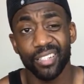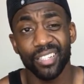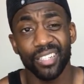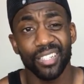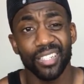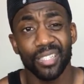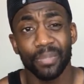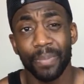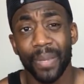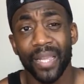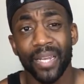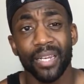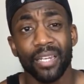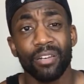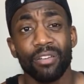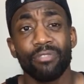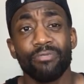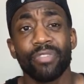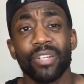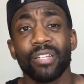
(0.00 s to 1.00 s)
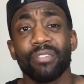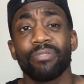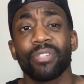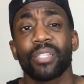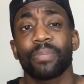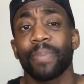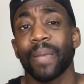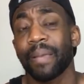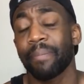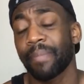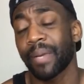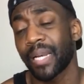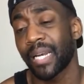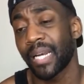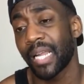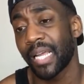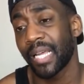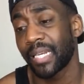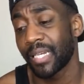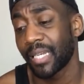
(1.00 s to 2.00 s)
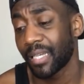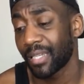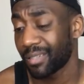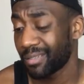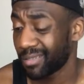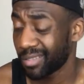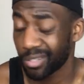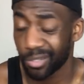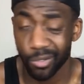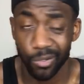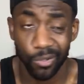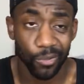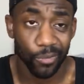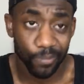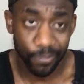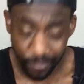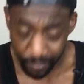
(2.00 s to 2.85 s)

In Spain, they don't really respect man like that. So